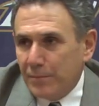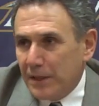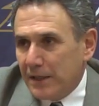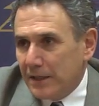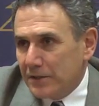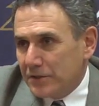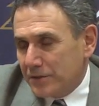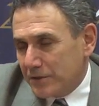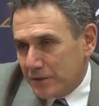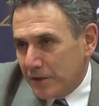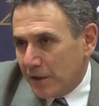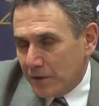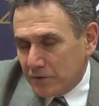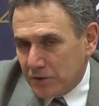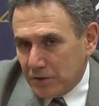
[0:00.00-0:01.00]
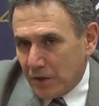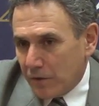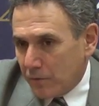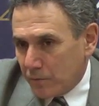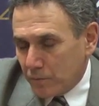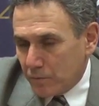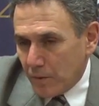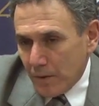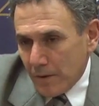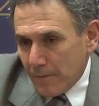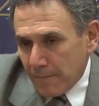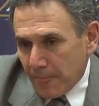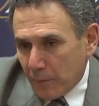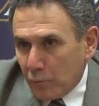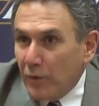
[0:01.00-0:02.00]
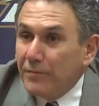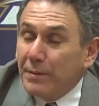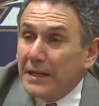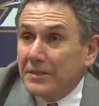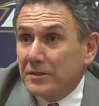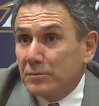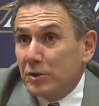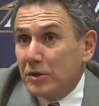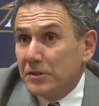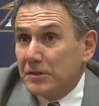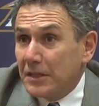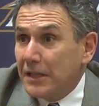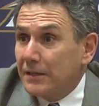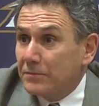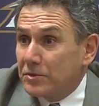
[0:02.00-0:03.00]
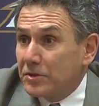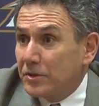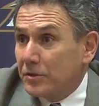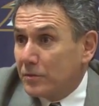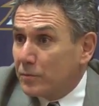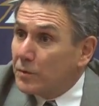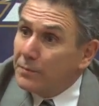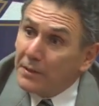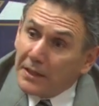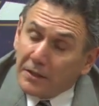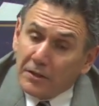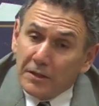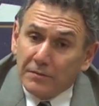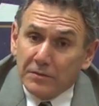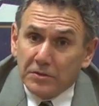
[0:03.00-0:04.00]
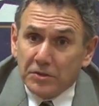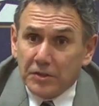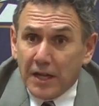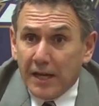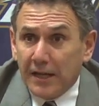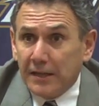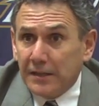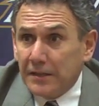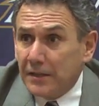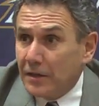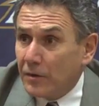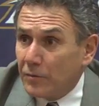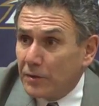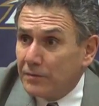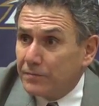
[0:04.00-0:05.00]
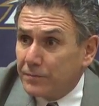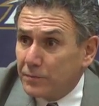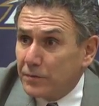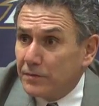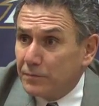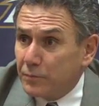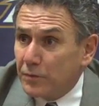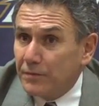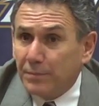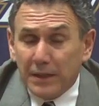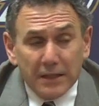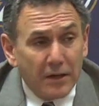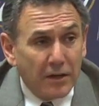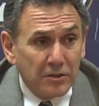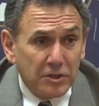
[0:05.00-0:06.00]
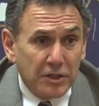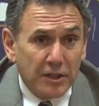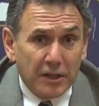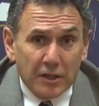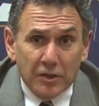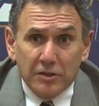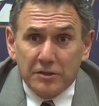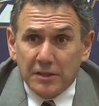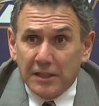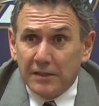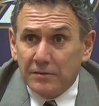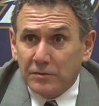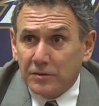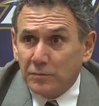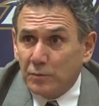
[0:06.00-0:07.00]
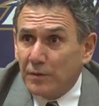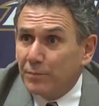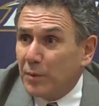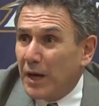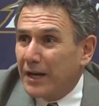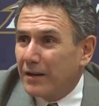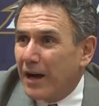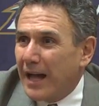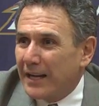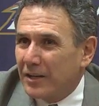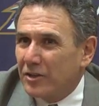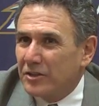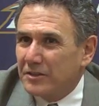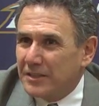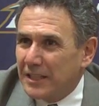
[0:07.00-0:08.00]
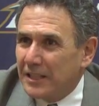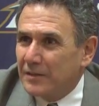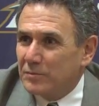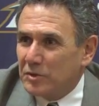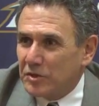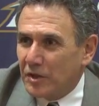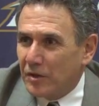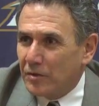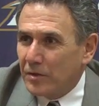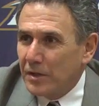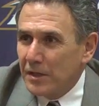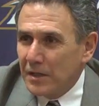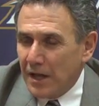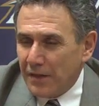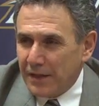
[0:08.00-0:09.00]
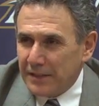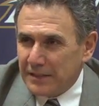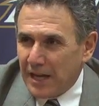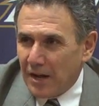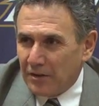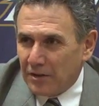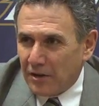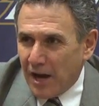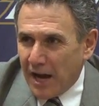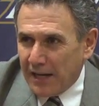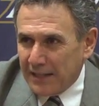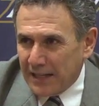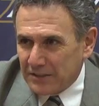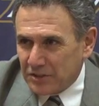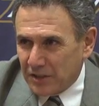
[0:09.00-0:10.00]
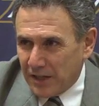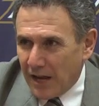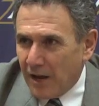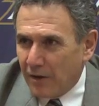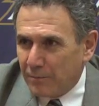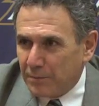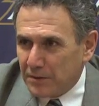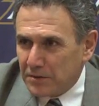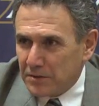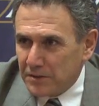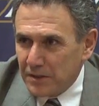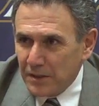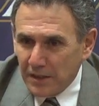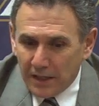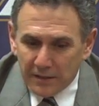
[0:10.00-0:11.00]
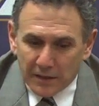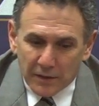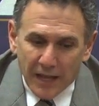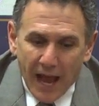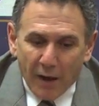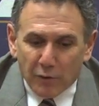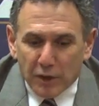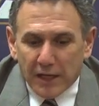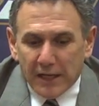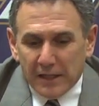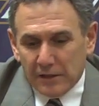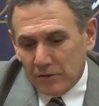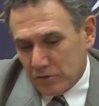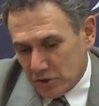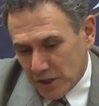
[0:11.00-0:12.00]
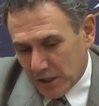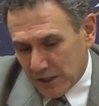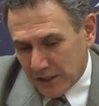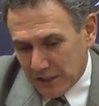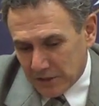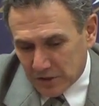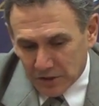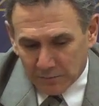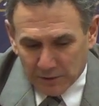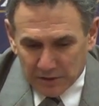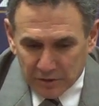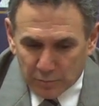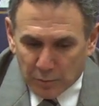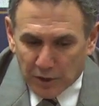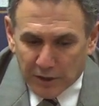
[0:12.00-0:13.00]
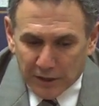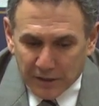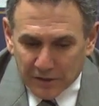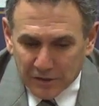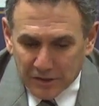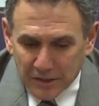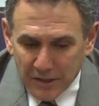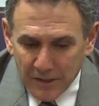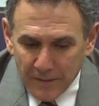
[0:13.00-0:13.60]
beat us, you know. So we've beaten some good teams too. We beat Cleveland State, you know. We've beaten our share of good teams, and we've played a lot of good teams. So I think down the line that's going to help us. And then now we're getting those young kids some experience,